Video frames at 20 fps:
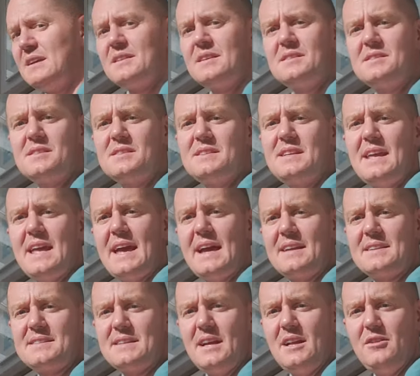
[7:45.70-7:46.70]
This is the
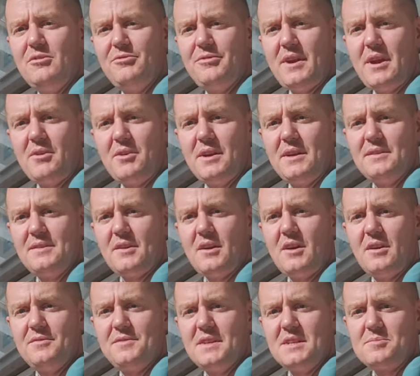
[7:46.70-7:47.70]
XL variant
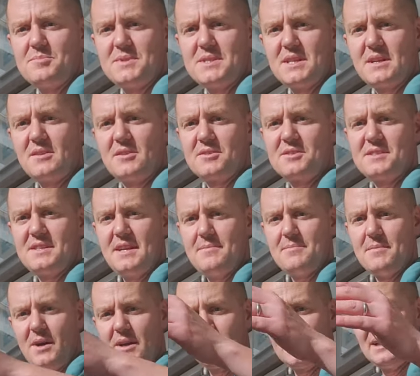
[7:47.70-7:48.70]
of this particular seat
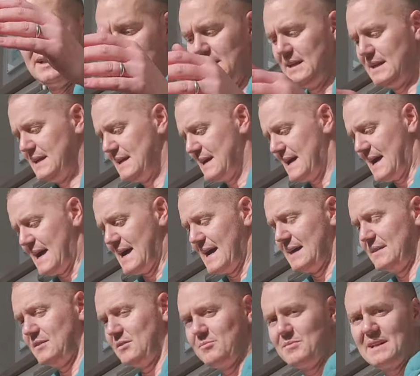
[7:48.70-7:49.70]
model,
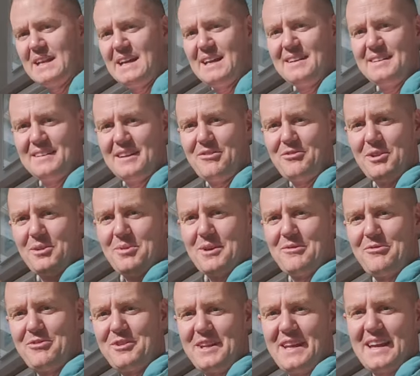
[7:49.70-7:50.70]
and I'm glad I definitely went
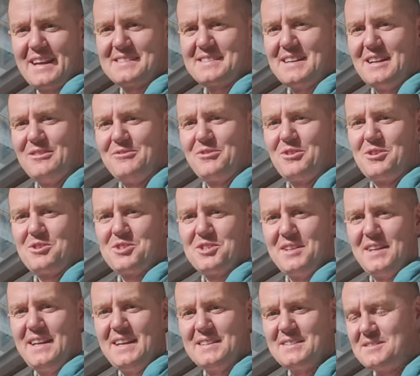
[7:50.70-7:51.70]
for the XL
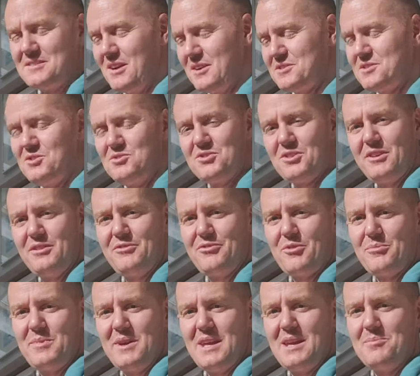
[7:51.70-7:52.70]
version. It's not too tight for
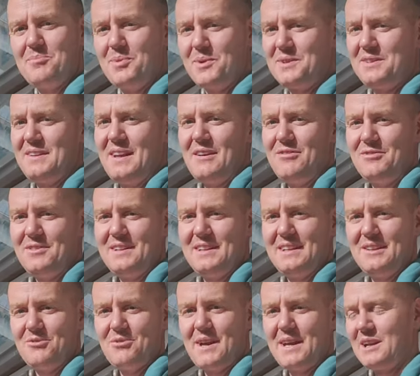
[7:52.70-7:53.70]
me, but definitely
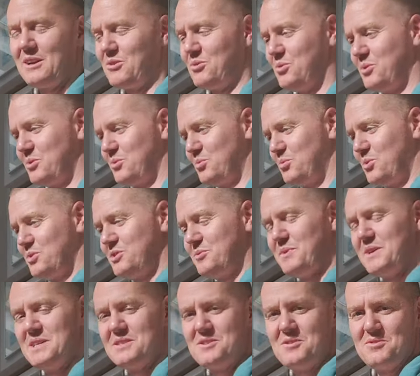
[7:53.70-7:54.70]
the regular one would have
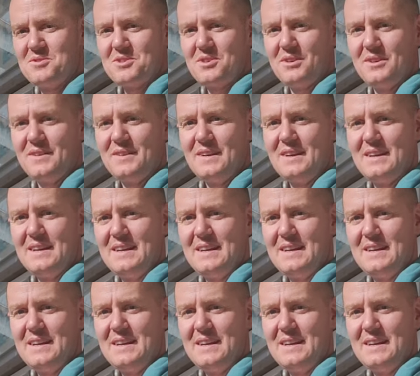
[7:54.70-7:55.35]
been too tight.